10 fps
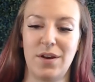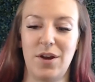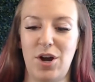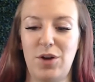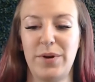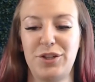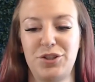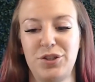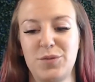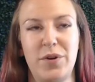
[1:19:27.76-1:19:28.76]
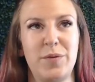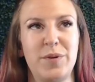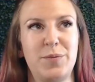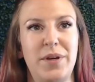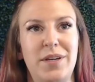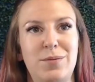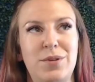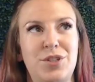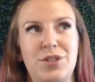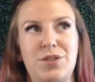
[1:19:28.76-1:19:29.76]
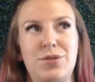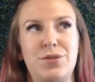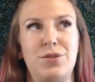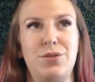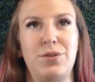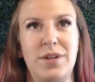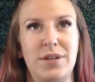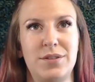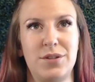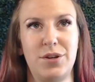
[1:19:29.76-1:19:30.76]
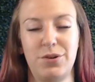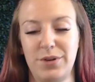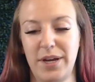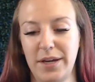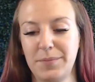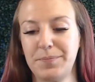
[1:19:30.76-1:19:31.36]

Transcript: Already she looks more like Miss Piggy with just those two things alone, hey?